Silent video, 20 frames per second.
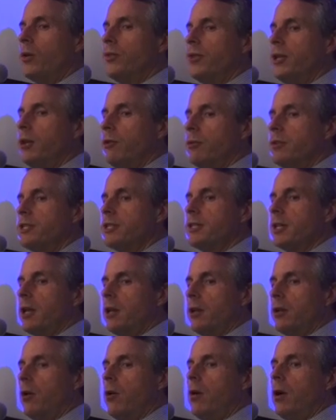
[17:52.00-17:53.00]
out there and
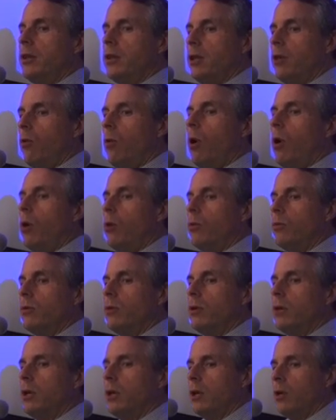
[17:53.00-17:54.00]
sell it on their own
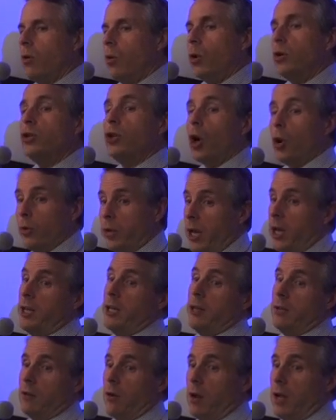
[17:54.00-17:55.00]
or donate
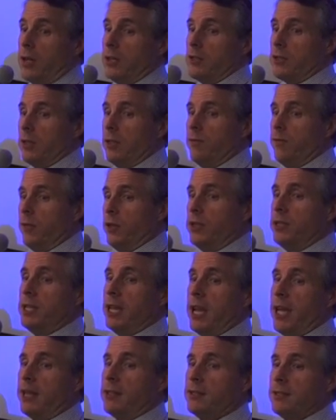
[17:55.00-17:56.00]
it, honestly, for the
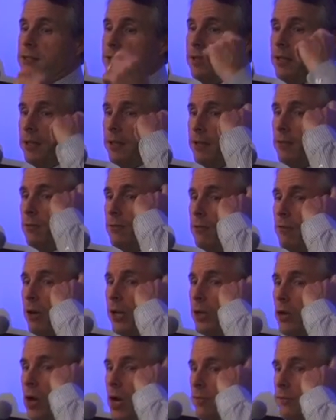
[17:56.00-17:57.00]
tax uh,
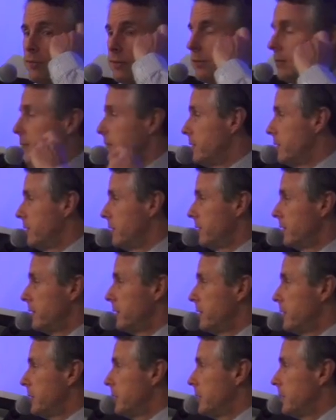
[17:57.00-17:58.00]
write-off.
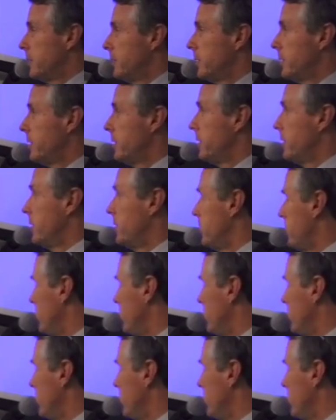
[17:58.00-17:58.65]
Next